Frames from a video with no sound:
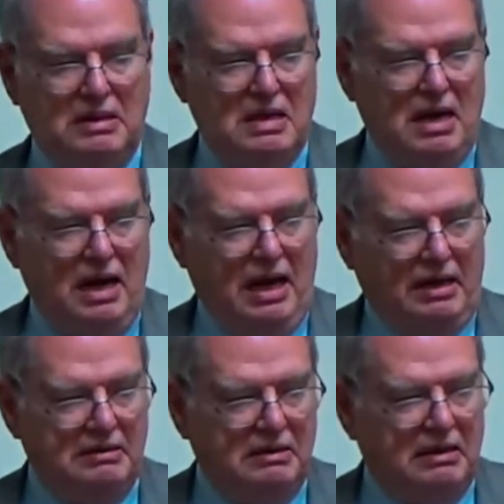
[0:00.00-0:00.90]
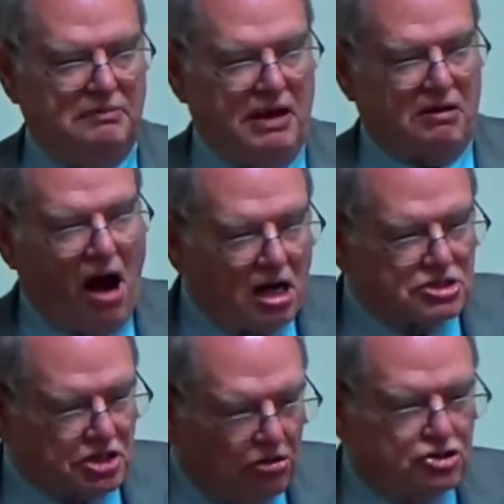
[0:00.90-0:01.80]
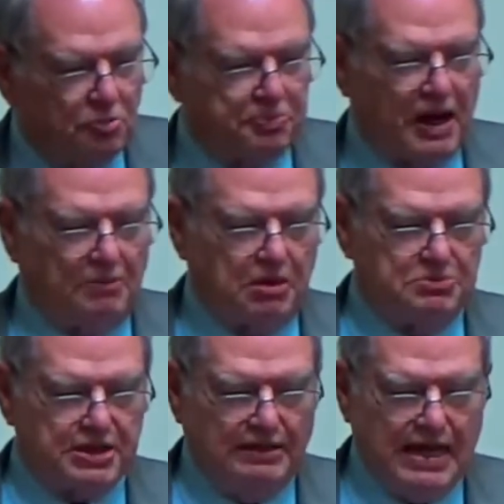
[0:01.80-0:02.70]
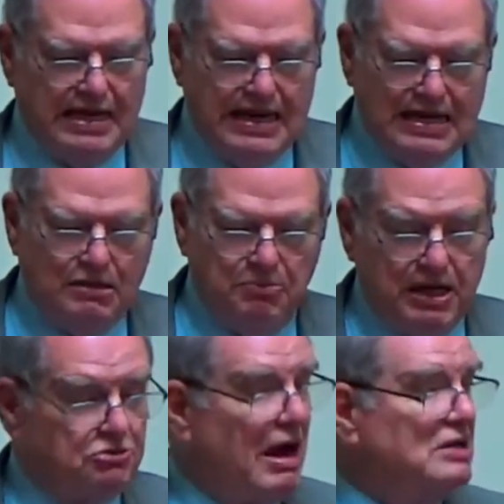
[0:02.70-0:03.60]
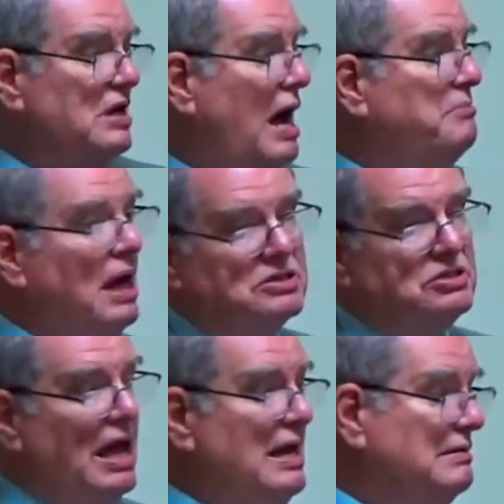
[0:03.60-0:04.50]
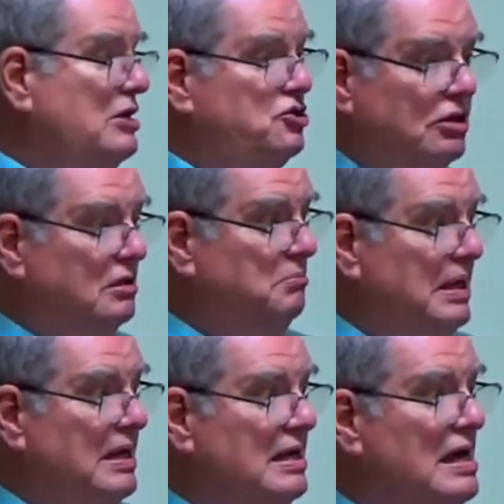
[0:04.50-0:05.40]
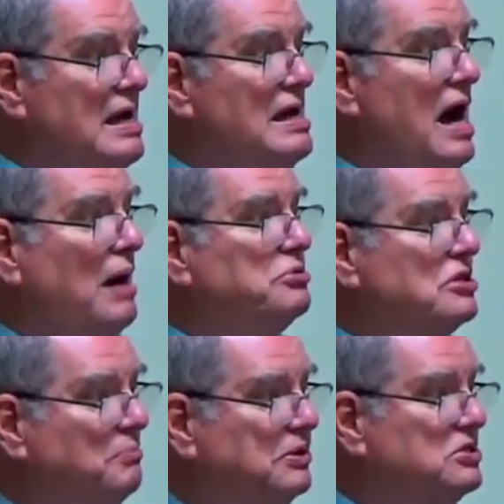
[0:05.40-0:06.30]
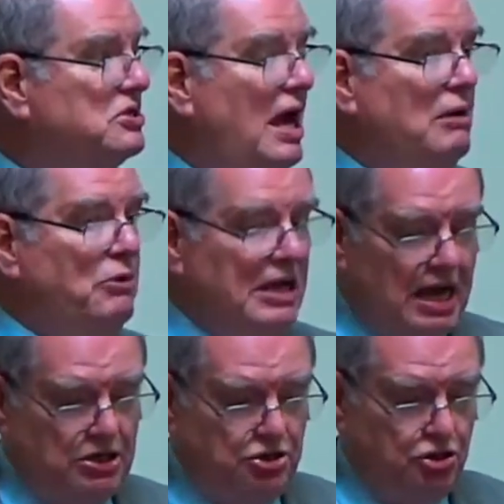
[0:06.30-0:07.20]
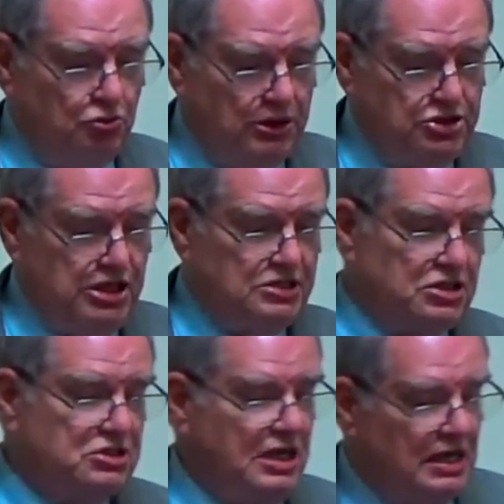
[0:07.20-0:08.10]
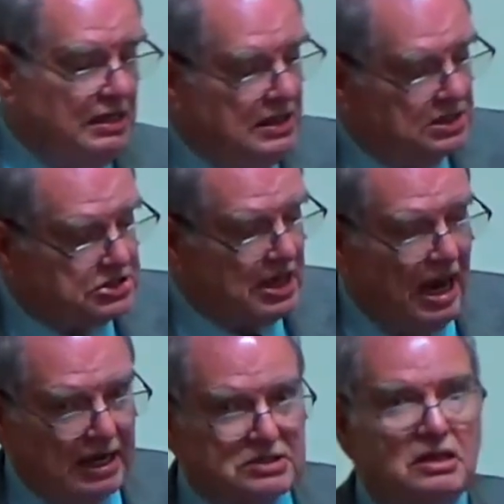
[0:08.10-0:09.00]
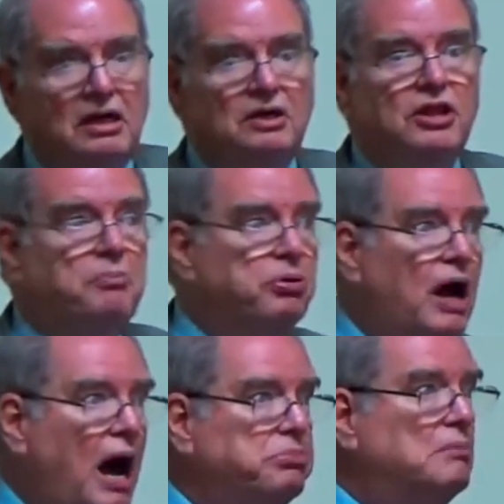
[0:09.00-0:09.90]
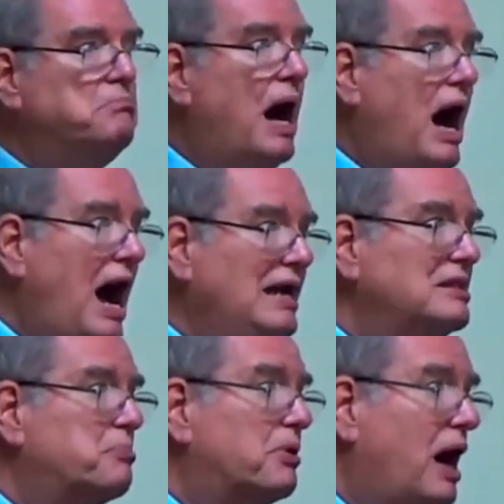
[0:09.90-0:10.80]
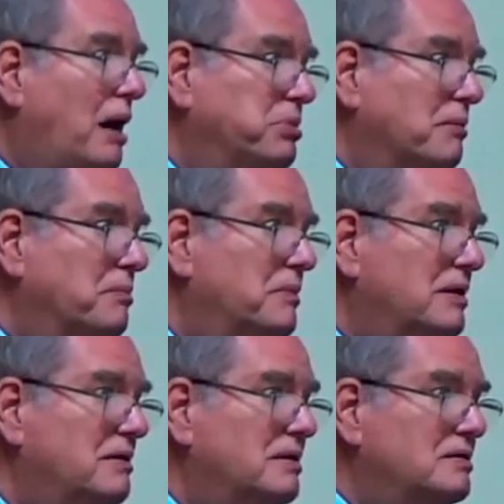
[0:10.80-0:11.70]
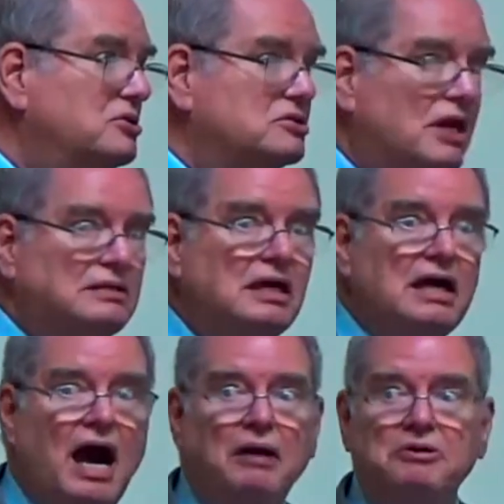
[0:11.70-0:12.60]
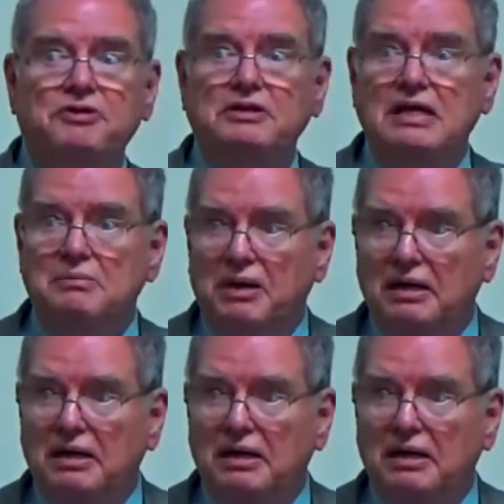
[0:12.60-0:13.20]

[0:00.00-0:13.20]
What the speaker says: And there are social problems, and they need to be addressed. I'm not saying they shouldn't be. I'm simply saying we got to do what Jesus did in this text, the problem behind the problem. It's like the guy with the demon.